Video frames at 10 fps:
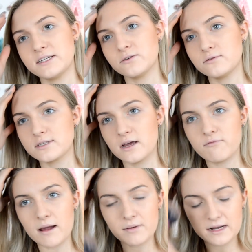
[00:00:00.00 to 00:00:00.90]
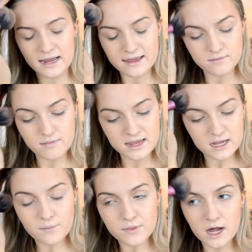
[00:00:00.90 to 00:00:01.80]
to also replicate the
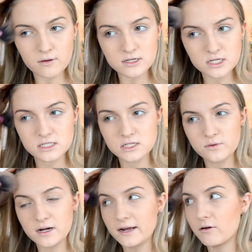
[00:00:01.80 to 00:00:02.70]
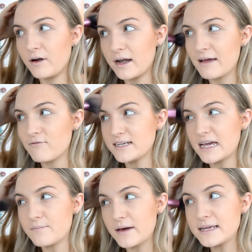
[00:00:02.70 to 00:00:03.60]
makeup that I would just do like on an
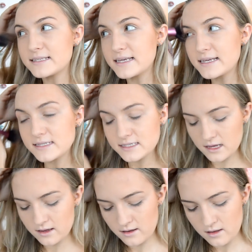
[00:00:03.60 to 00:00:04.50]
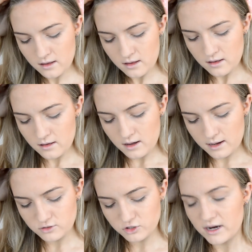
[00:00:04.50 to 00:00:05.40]
everyday basis.
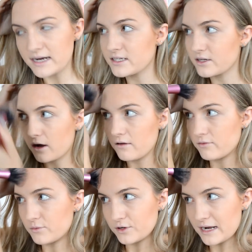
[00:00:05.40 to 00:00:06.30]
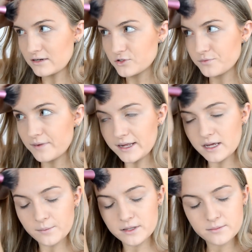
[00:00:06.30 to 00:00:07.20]
I'm trying to go for more natural makeup at the